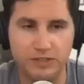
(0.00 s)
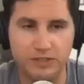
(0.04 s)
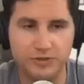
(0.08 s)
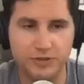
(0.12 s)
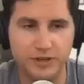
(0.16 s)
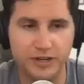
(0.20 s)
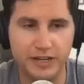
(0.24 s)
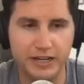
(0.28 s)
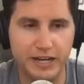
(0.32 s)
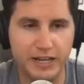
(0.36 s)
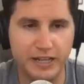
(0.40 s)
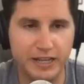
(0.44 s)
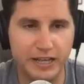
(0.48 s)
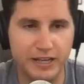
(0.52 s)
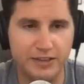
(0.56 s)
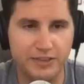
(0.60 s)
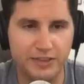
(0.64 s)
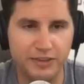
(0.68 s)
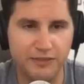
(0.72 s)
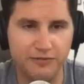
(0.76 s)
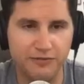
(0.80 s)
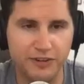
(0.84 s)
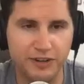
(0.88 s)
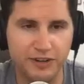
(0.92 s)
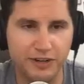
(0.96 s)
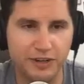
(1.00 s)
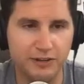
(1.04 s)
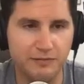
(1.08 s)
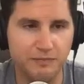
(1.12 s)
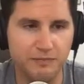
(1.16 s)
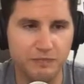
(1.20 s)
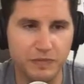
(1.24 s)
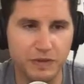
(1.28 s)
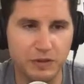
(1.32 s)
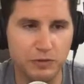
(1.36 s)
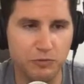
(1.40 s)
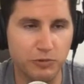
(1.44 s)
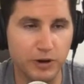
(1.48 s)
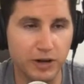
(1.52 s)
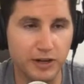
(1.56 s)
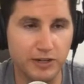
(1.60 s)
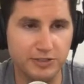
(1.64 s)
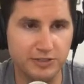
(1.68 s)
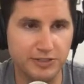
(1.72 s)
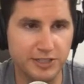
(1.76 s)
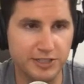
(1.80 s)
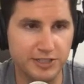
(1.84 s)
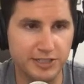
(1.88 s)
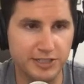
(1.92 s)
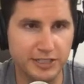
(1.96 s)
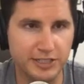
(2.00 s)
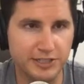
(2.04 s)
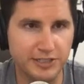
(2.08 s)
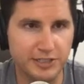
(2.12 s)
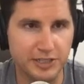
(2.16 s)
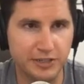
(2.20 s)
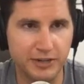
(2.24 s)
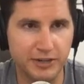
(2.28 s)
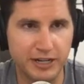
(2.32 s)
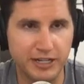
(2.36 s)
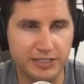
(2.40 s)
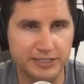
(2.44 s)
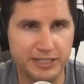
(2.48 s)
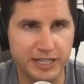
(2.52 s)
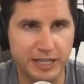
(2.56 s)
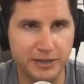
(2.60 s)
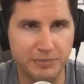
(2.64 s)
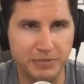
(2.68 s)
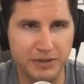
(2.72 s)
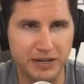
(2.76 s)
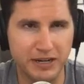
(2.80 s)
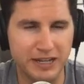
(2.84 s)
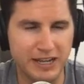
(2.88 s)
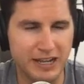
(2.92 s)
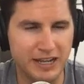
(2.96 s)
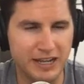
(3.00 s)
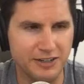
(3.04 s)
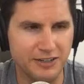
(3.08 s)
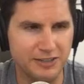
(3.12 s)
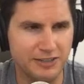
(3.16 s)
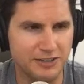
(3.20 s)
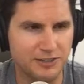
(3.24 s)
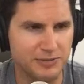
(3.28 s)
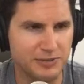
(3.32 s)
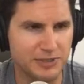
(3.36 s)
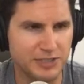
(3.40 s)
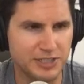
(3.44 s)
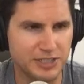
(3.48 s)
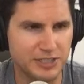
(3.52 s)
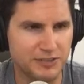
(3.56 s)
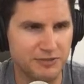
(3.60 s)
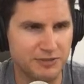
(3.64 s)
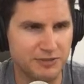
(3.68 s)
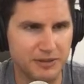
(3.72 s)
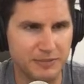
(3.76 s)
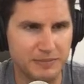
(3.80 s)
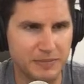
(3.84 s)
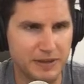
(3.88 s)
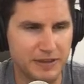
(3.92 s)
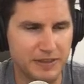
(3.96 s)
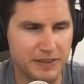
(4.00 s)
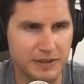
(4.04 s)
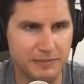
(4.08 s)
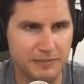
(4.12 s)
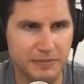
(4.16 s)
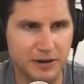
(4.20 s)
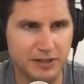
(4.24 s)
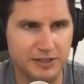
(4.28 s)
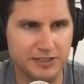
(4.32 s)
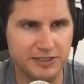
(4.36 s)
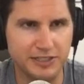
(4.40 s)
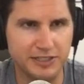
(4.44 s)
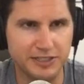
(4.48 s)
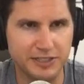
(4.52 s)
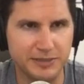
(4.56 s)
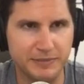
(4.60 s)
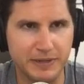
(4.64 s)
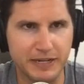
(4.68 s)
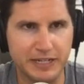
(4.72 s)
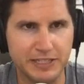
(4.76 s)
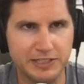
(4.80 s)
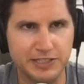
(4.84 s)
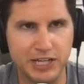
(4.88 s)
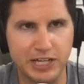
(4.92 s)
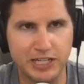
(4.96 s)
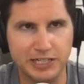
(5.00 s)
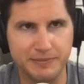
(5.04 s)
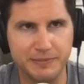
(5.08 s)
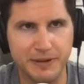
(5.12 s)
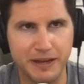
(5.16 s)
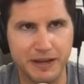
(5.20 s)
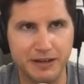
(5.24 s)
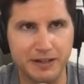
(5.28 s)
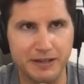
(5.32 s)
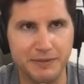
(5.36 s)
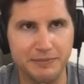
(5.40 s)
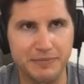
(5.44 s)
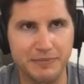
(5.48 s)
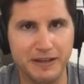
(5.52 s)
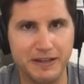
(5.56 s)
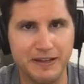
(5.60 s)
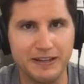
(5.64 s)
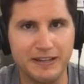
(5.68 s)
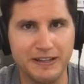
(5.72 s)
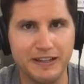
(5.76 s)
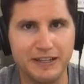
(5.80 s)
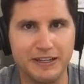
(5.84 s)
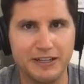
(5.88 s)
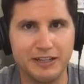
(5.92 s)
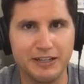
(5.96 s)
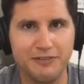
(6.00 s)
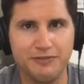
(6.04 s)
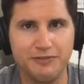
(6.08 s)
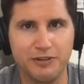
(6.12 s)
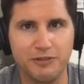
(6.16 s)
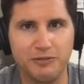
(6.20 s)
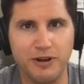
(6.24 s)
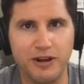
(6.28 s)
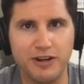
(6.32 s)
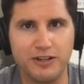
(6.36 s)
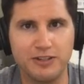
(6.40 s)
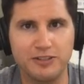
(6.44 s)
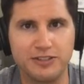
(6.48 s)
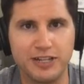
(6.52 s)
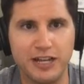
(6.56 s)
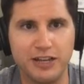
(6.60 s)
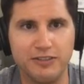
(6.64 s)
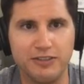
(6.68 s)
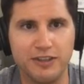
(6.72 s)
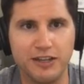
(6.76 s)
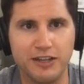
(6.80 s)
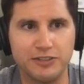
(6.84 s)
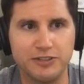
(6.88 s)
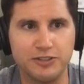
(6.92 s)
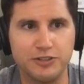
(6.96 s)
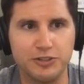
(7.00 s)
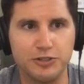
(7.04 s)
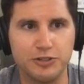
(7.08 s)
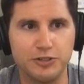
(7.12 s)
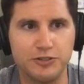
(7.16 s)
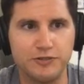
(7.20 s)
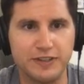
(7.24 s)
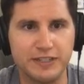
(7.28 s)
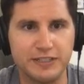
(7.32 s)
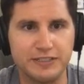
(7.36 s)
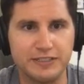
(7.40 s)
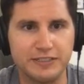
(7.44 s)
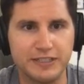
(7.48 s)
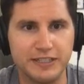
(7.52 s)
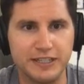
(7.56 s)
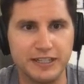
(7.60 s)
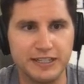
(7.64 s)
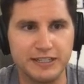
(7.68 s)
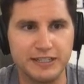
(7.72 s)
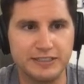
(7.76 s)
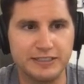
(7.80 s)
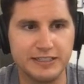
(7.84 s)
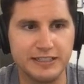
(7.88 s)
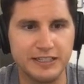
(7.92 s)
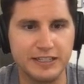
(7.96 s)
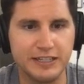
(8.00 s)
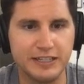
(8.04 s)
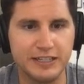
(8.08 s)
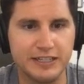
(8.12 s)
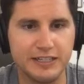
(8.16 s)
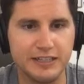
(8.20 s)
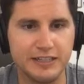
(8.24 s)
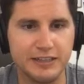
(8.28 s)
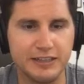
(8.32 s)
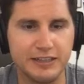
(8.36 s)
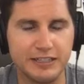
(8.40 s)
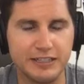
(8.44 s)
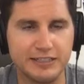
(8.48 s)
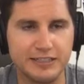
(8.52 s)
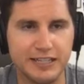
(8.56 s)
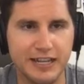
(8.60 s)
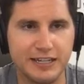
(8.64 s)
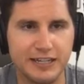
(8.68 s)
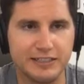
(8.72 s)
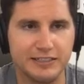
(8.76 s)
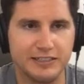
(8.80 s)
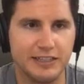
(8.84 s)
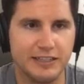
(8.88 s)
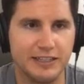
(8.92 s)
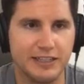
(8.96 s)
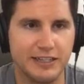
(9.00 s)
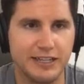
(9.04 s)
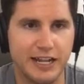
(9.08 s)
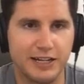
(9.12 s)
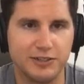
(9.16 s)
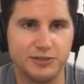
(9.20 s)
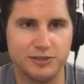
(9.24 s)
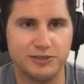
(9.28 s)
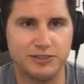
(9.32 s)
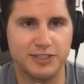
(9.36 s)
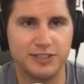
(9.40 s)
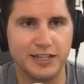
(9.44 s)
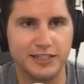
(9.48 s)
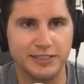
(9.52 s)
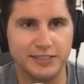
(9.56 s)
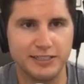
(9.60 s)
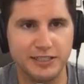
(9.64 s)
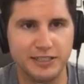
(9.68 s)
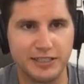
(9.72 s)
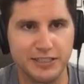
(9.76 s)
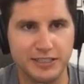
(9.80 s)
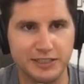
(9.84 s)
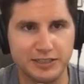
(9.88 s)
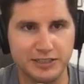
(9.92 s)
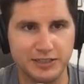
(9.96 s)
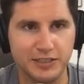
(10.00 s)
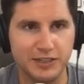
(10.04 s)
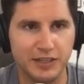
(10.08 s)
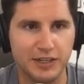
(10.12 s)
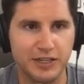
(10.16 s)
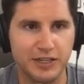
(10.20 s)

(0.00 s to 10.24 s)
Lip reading: great. And I think for runners listening, this is a great example. And I heard this originally from, I think Mark Sisson might have talked about it, but for runners out there too, if it's the tendency, the natural tendency is,